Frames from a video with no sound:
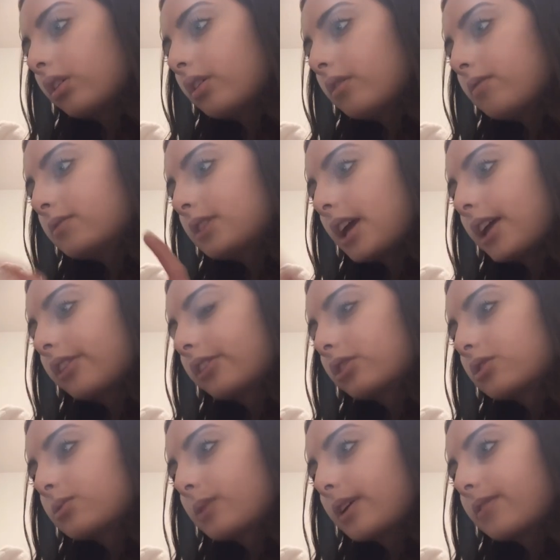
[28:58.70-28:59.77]
of Taylor
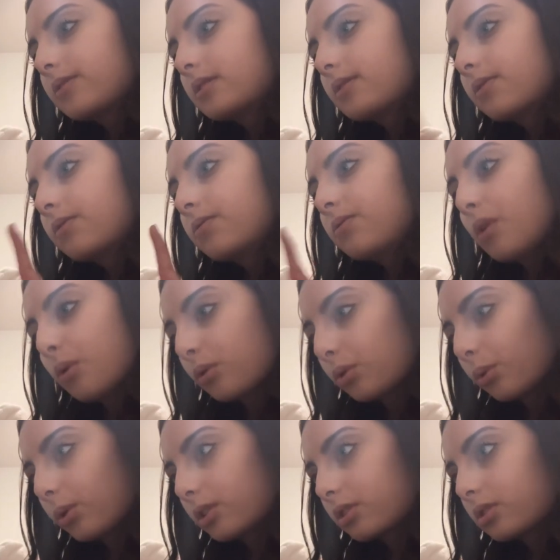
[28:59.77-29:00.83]
Swift's
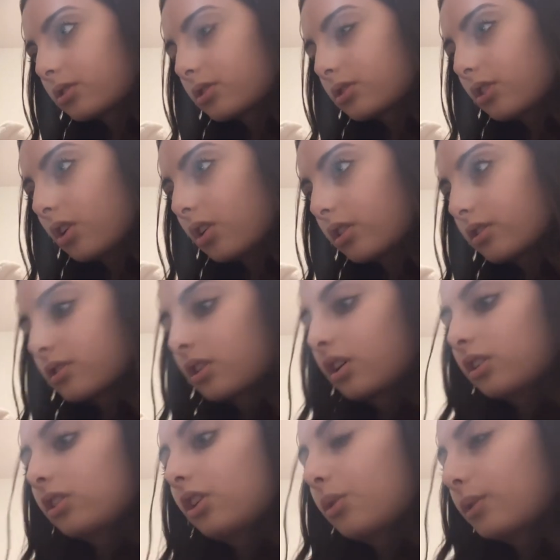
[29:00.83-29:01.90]
folklore songs
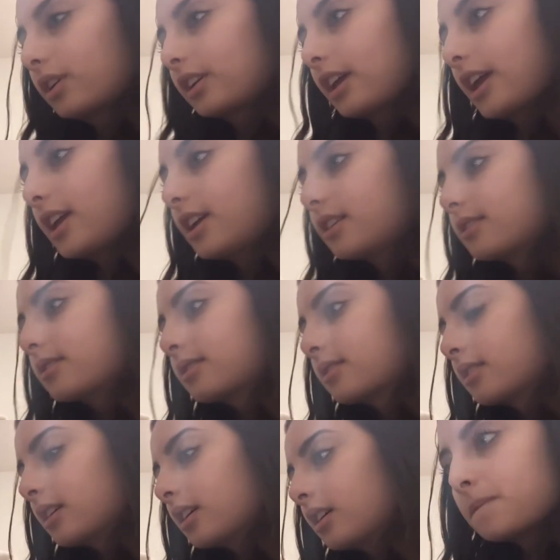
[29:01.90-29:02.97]
are
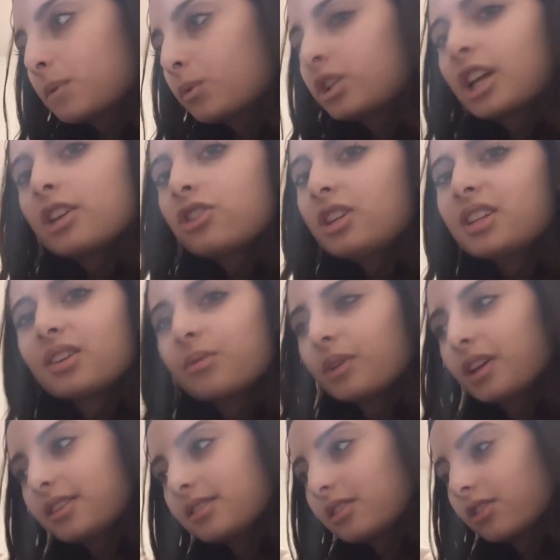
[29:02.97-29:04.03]
lowercase, which I actually didn't
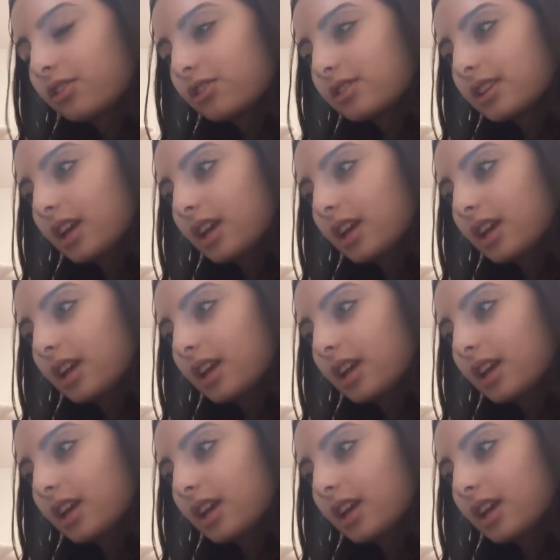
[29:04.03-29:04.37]
realize until just